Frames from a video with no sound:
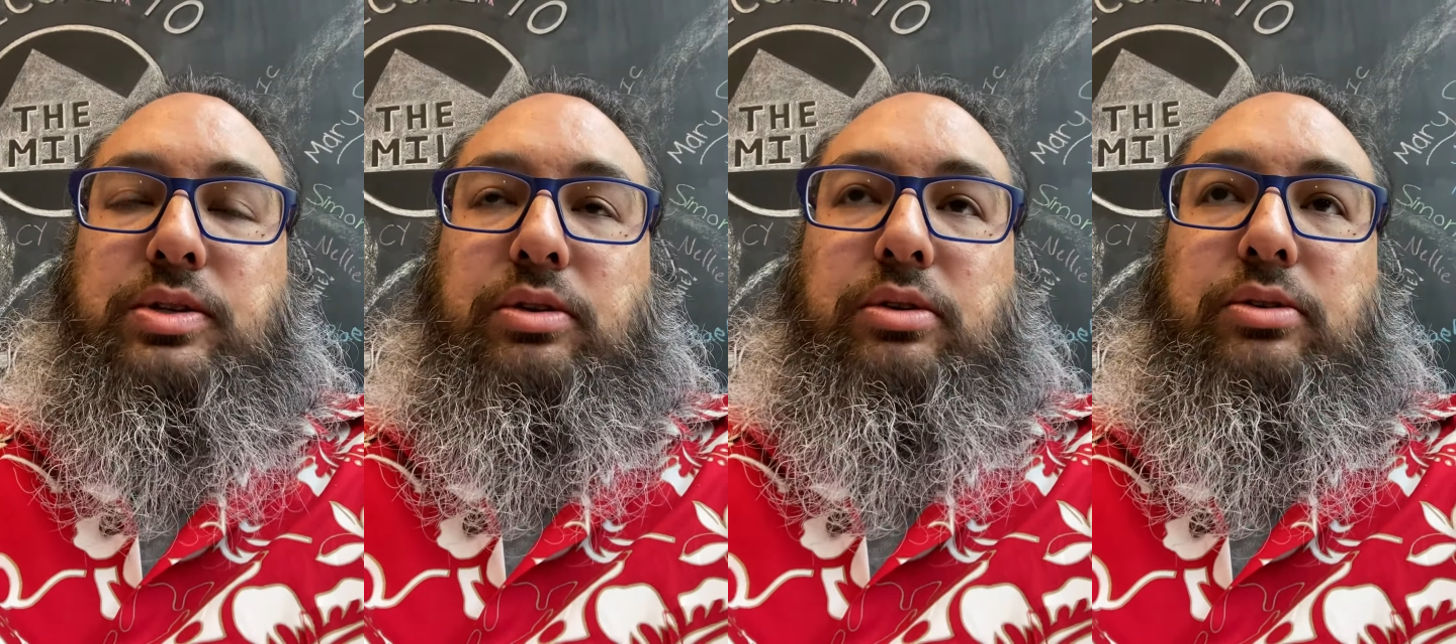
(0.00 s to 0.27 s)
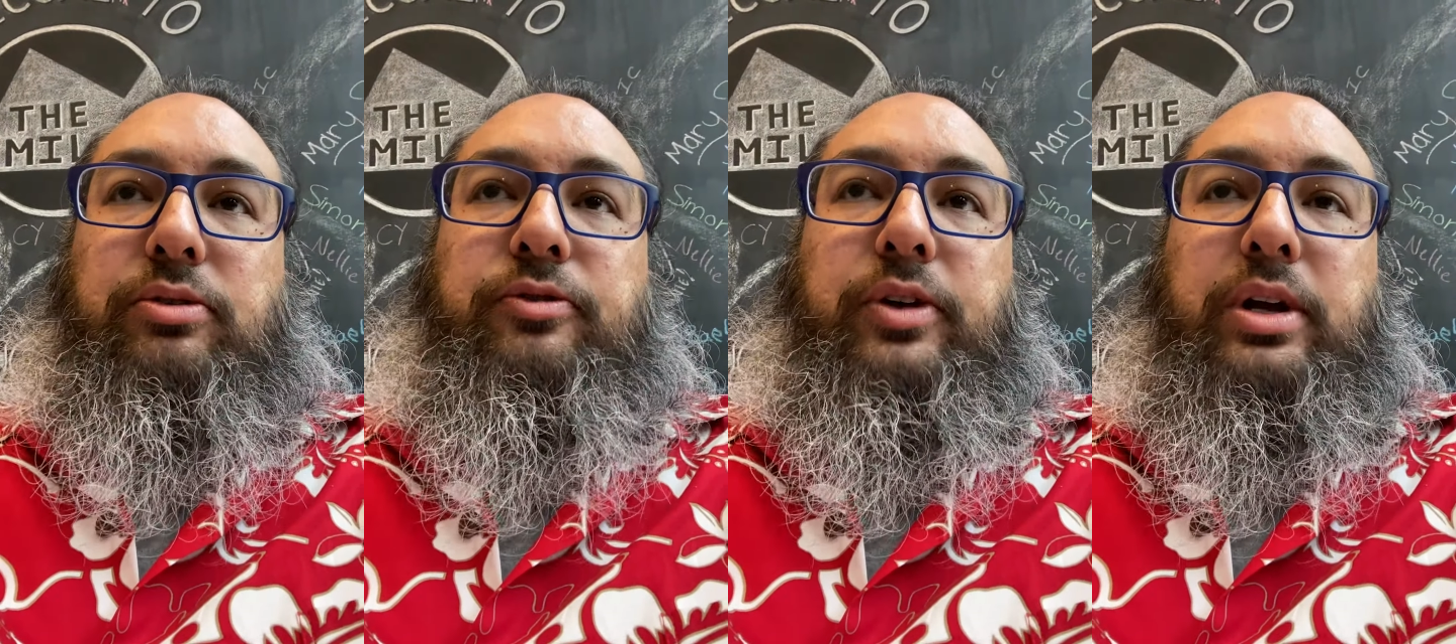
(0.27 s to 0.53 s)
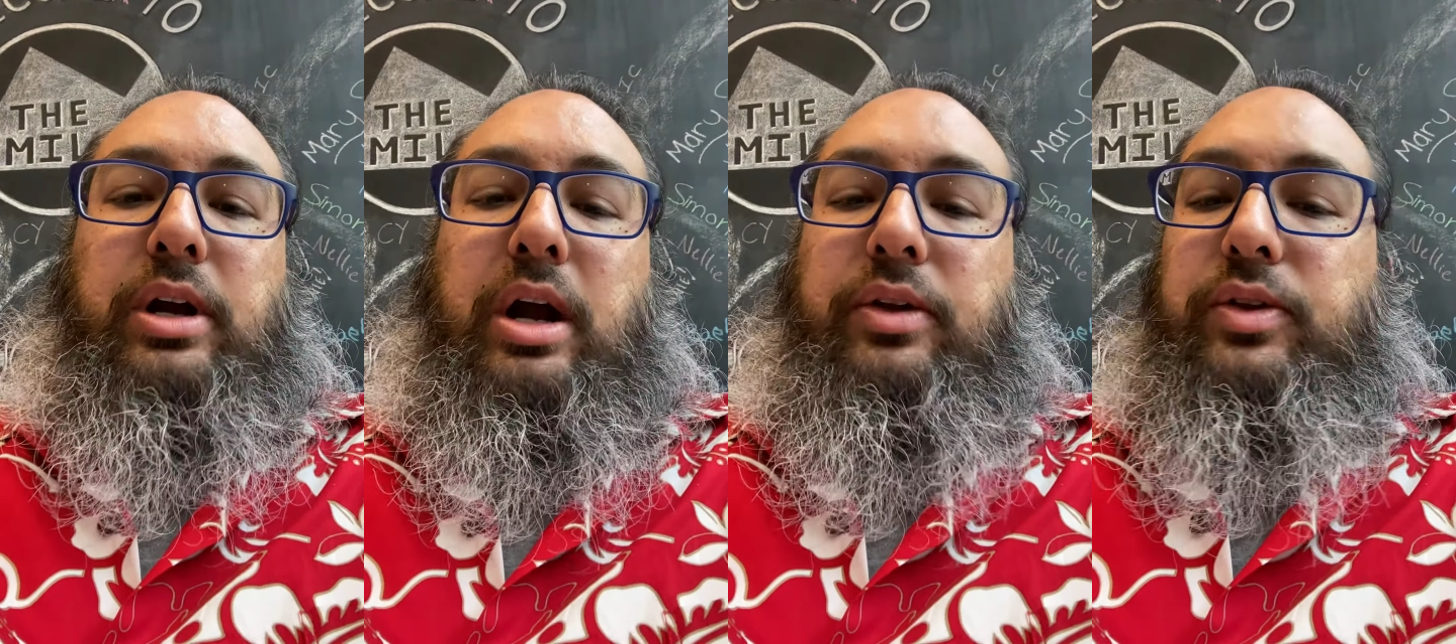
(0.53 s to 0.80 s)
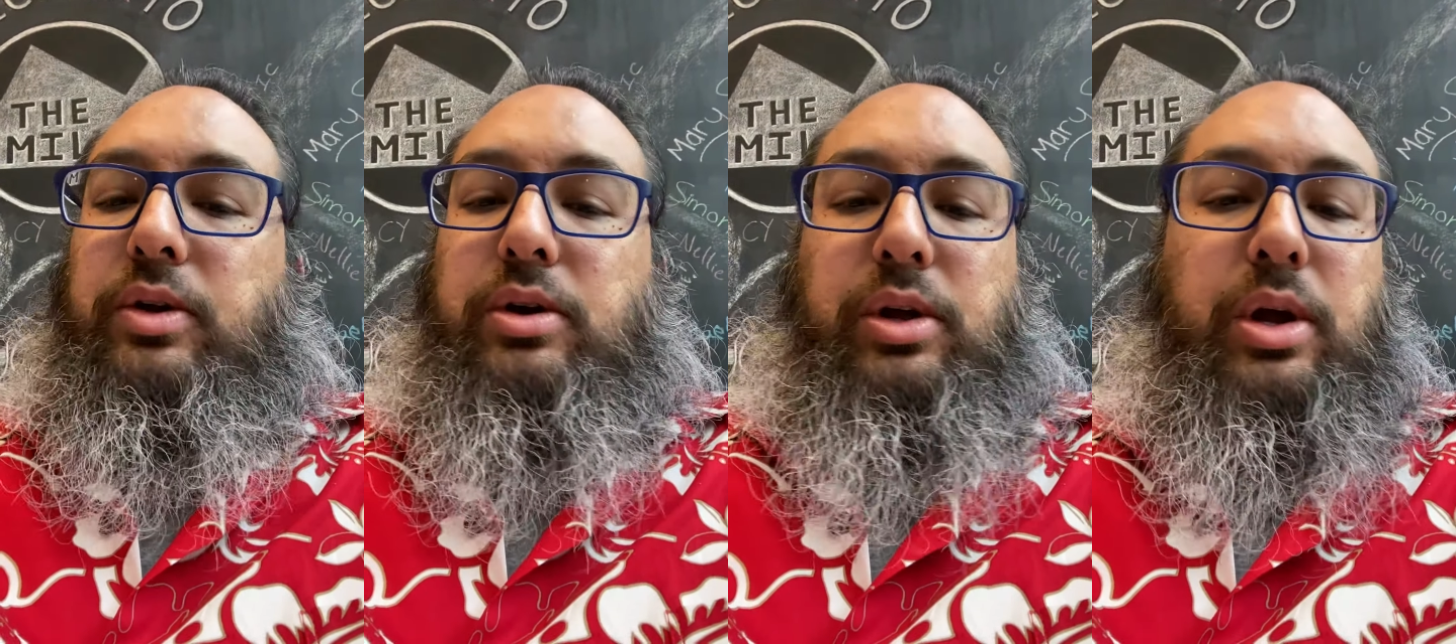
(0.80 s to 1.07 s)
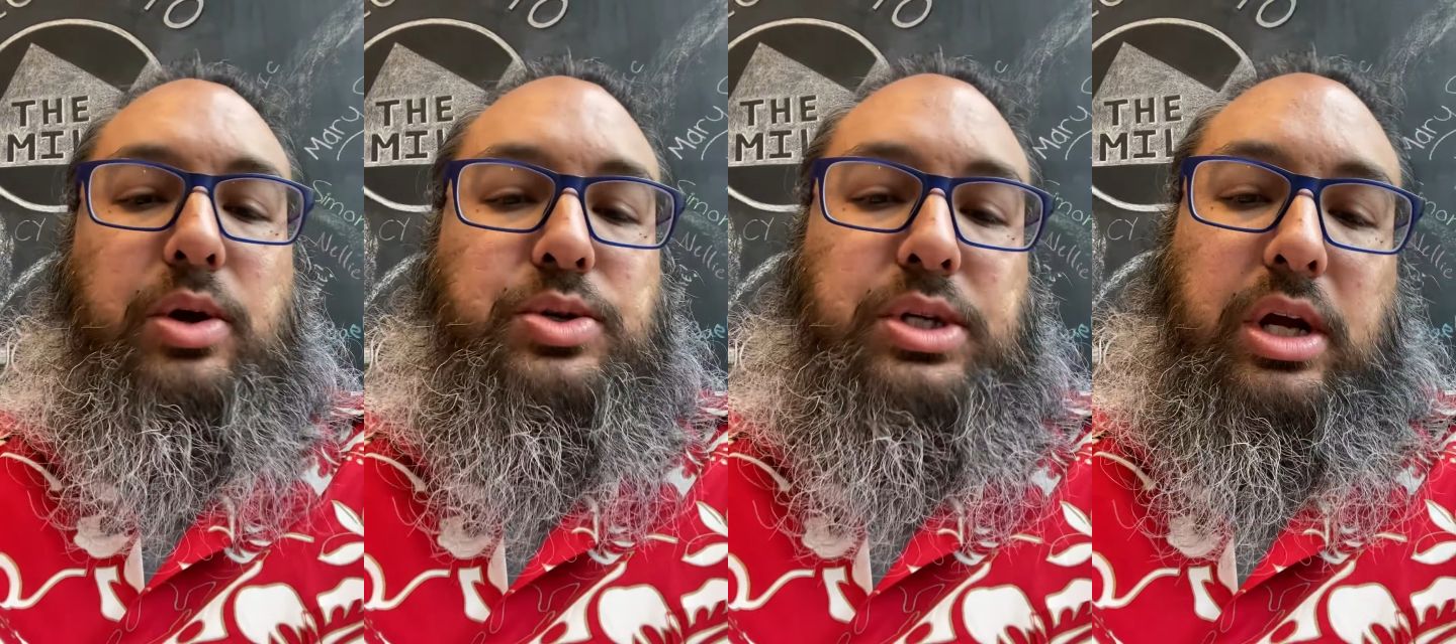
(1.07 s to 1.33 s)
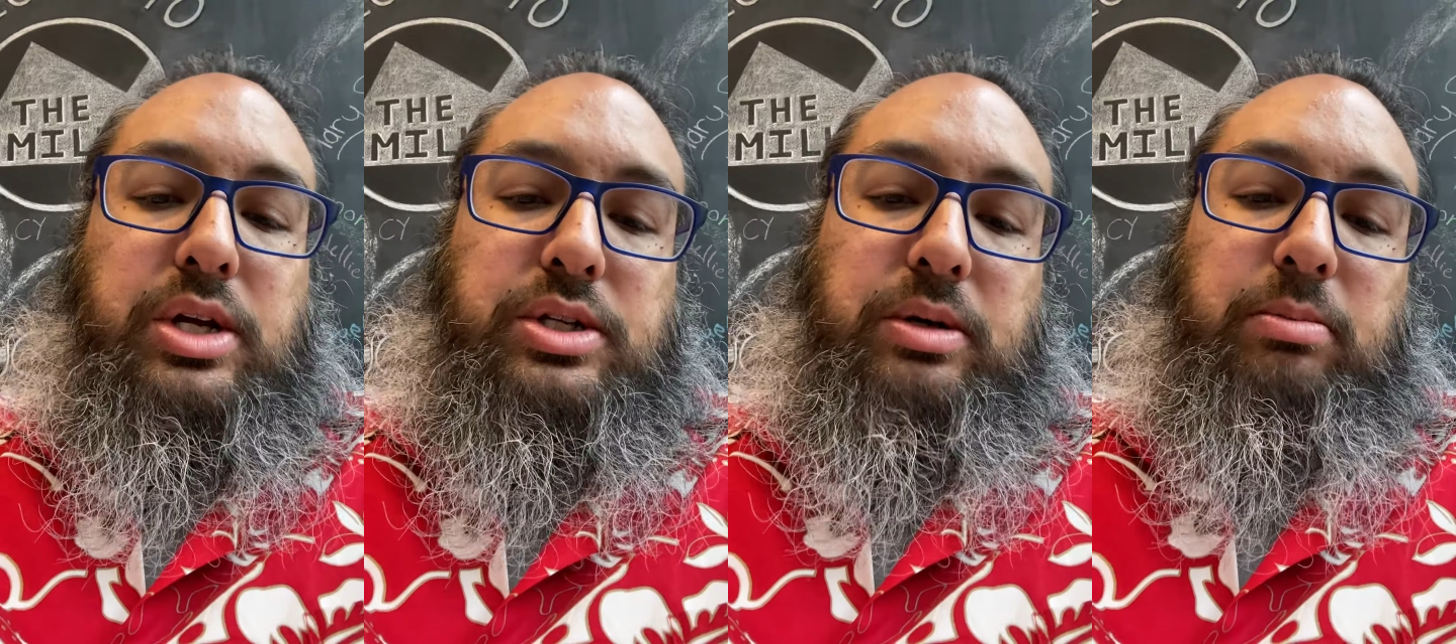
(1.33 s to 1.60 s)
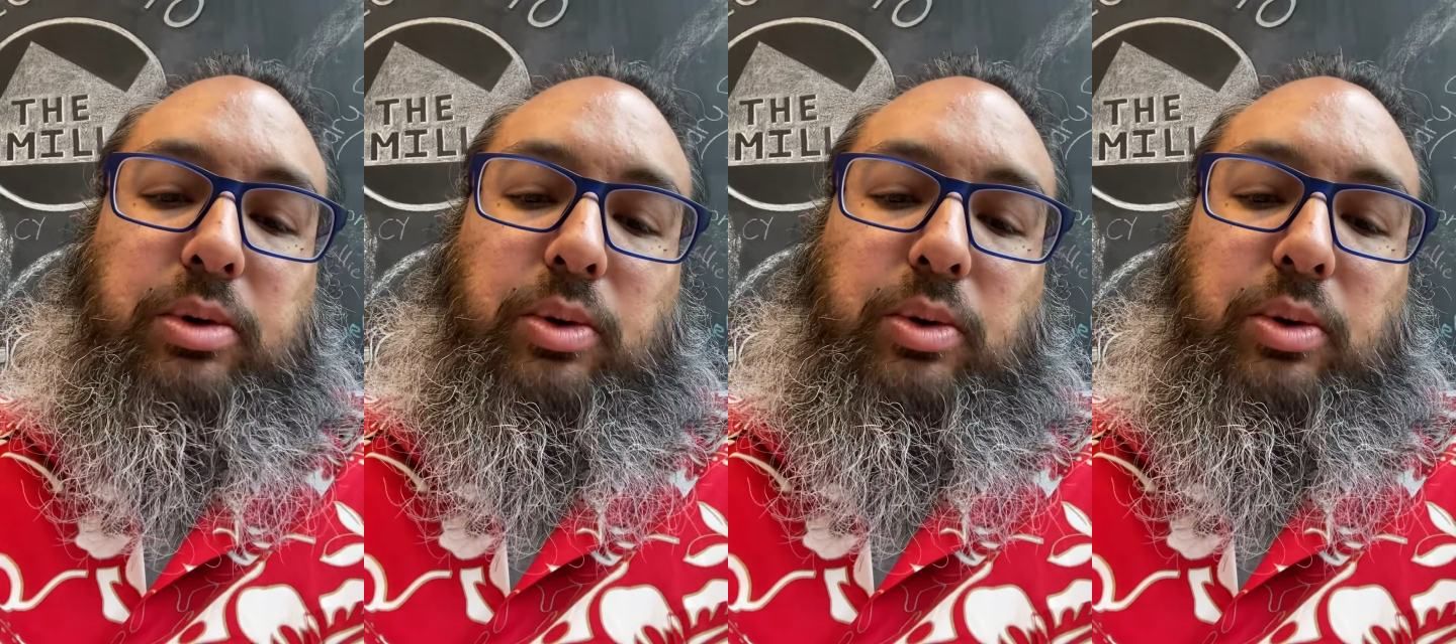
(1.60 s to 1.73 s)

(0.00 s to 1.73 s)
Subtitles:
will figure out their negotiation